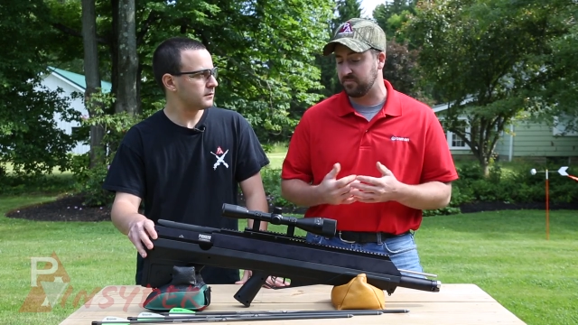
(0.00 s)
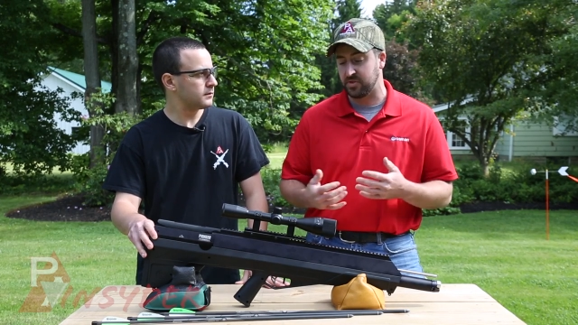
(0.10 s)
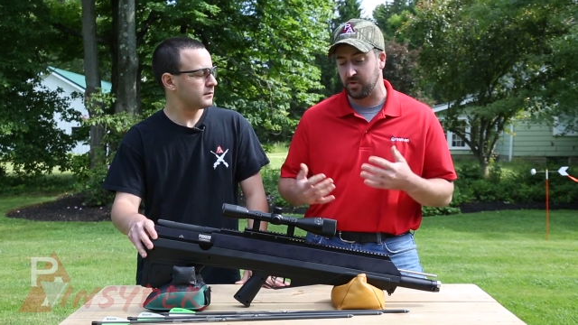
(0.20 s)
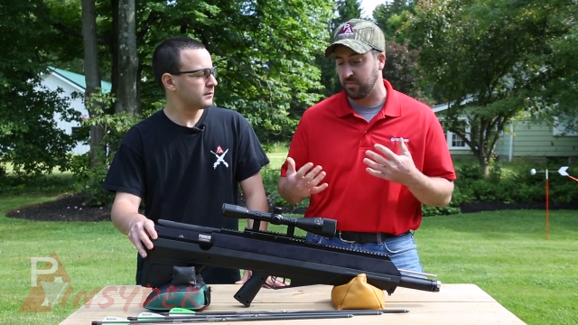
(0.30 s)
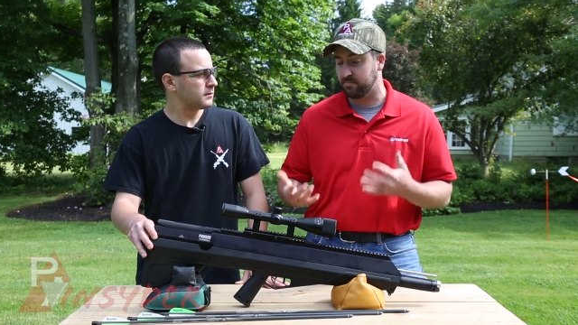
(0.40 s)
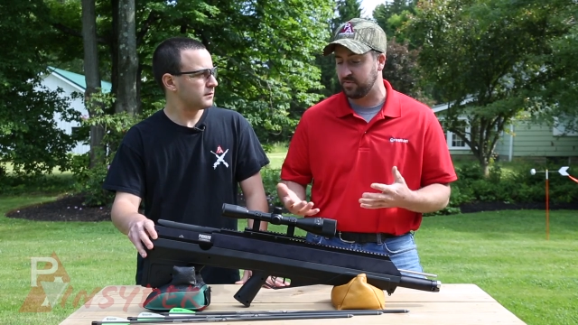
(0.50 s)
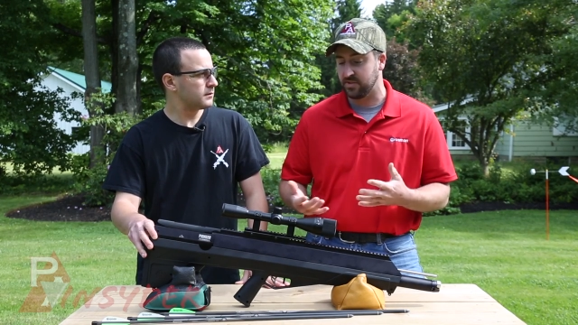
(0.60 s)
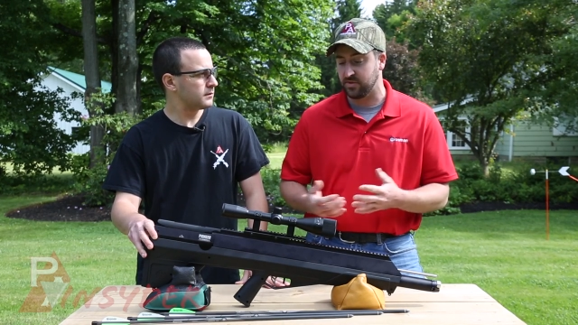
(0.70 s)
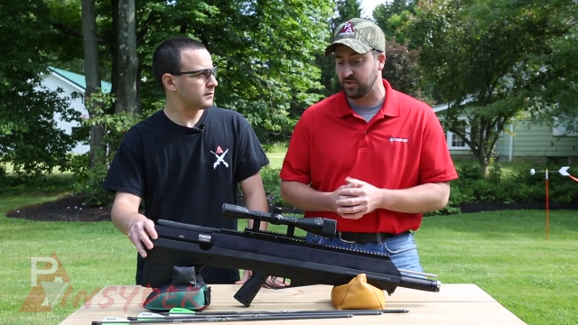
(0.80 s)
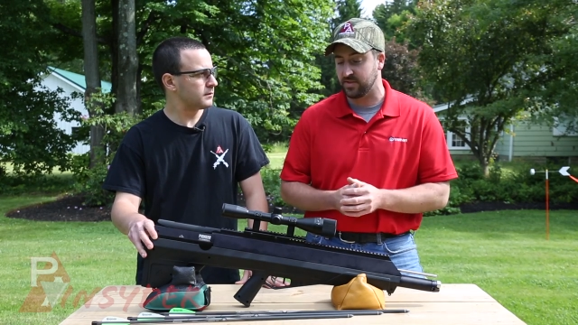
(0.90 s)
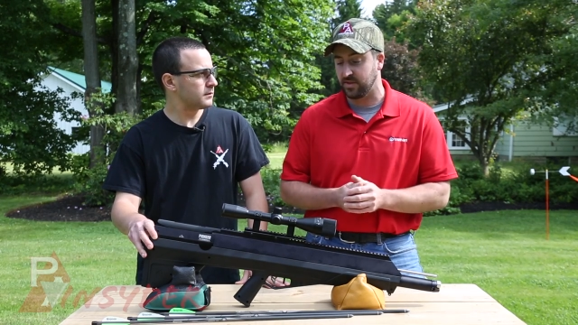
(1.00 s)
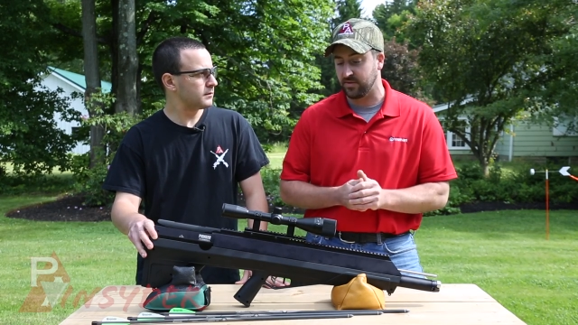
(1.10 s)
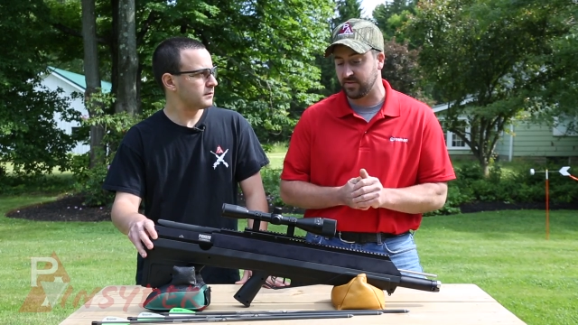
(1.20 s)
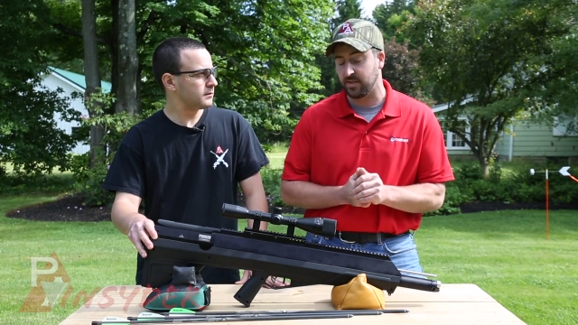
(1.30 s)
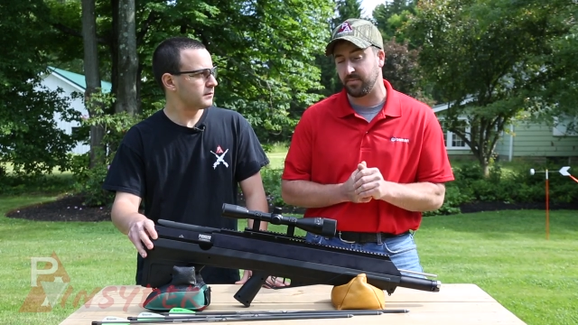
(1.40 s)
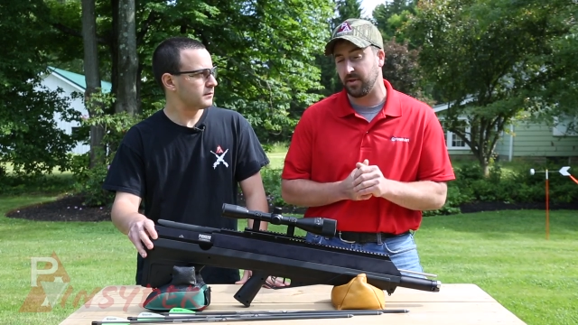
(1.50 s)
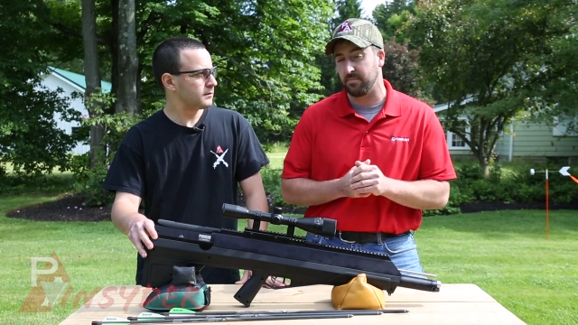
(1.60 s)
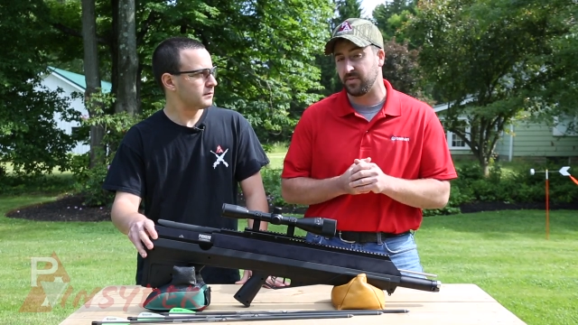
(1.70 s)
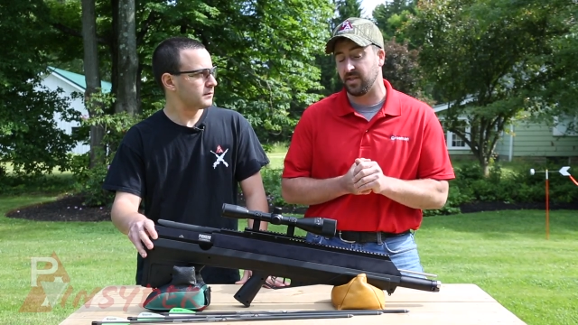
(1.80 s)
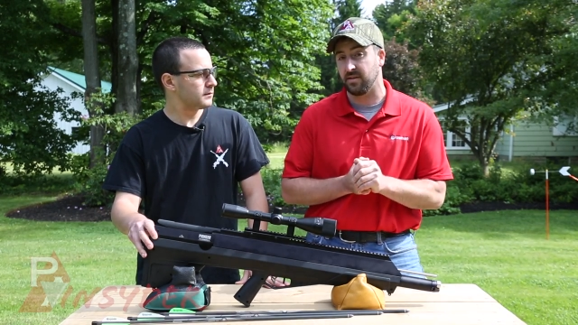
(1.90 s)
Speaker 1: so this is just another step up
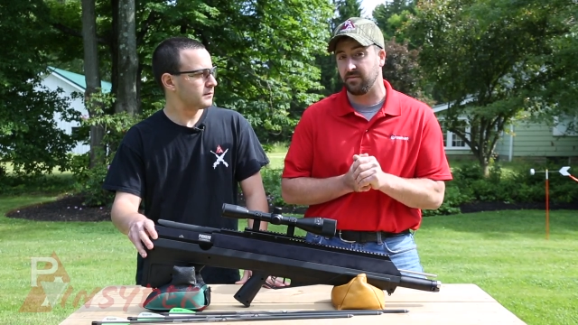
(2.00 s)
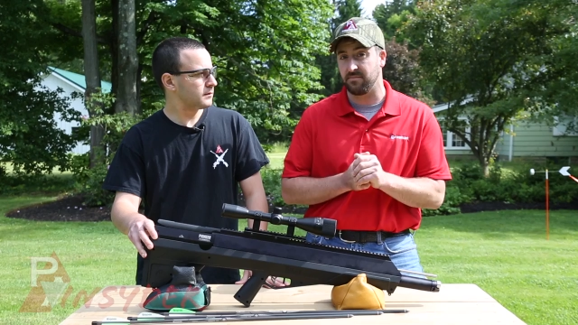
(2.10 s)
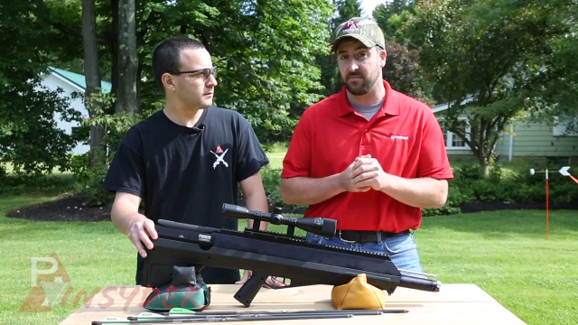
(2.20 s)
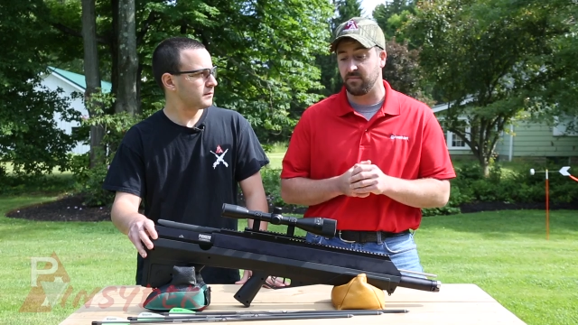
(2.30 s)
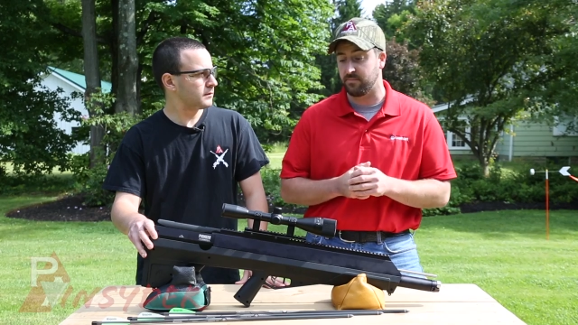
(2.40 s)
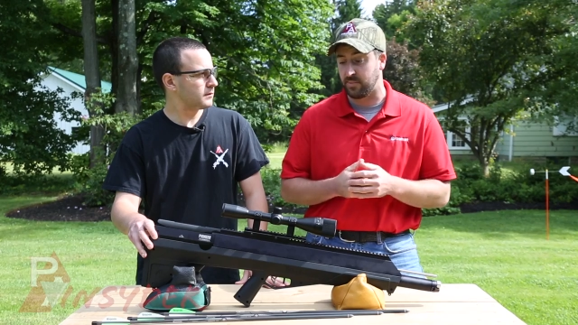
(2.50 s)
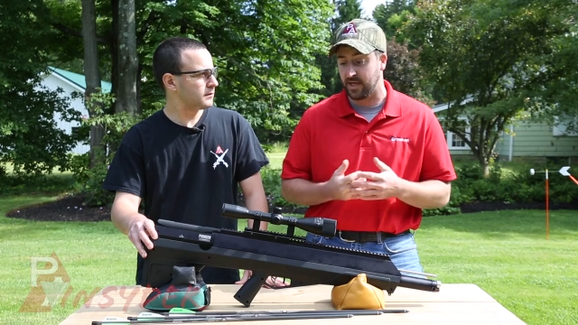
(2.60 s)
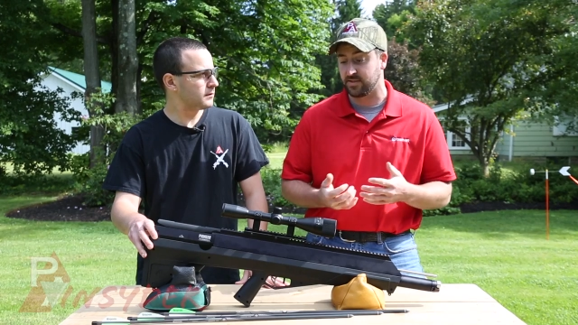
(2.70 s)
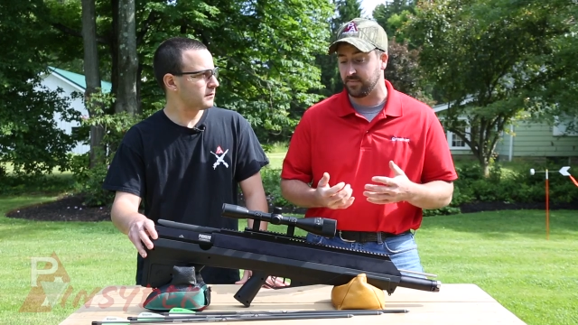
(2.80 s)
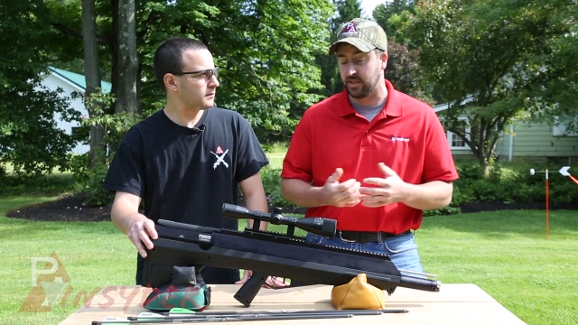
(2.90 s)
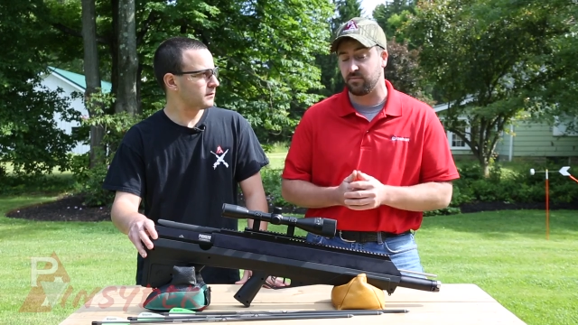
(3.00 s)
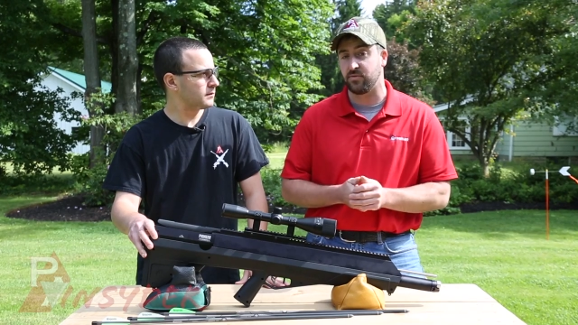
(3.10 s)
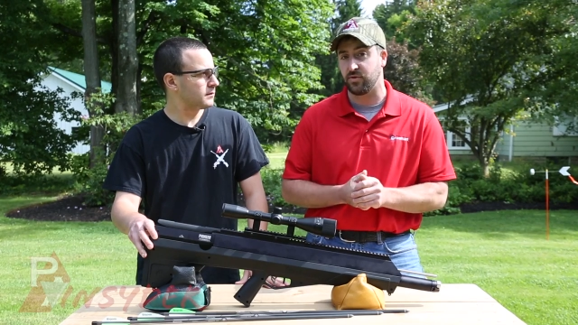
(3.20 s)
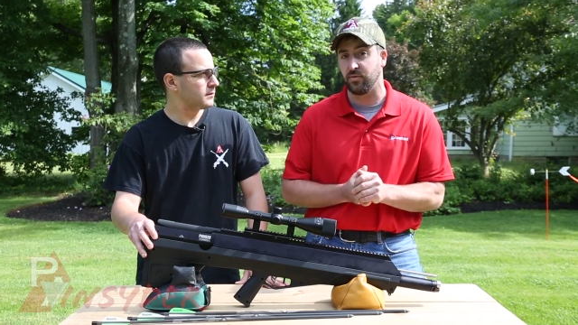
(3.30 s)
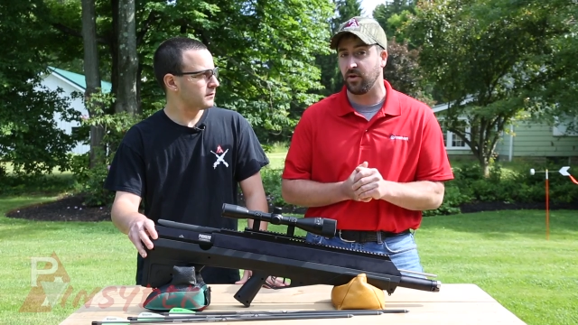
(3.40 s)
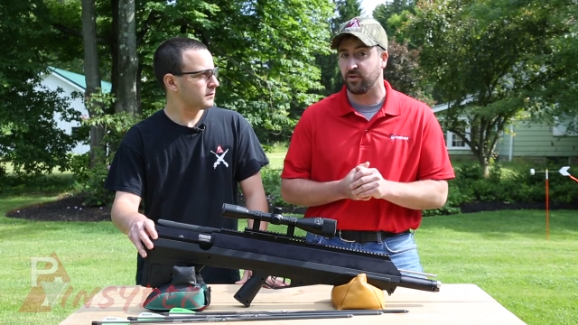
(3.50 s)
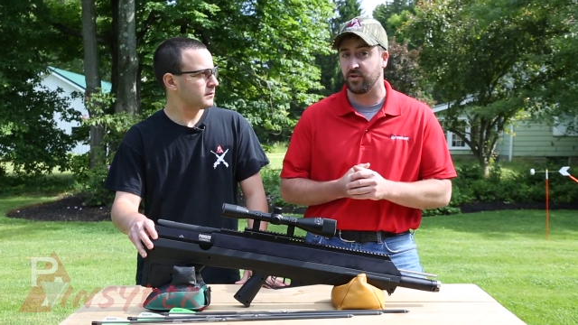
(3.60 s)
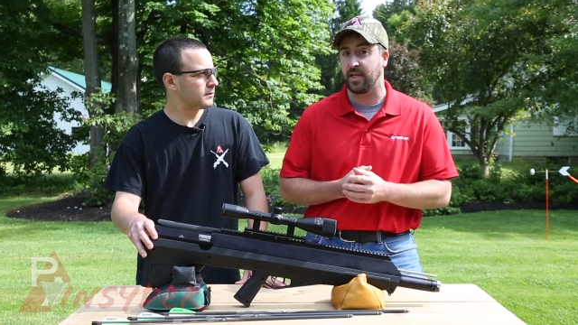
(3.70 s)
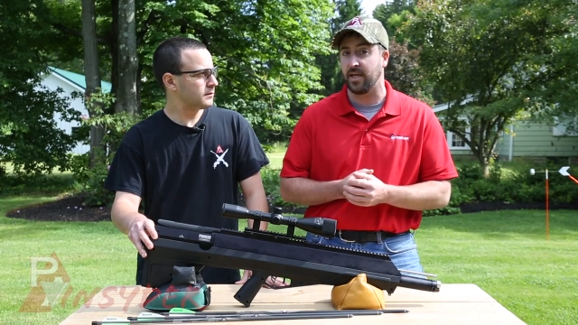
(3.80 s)
to possibly shoot larger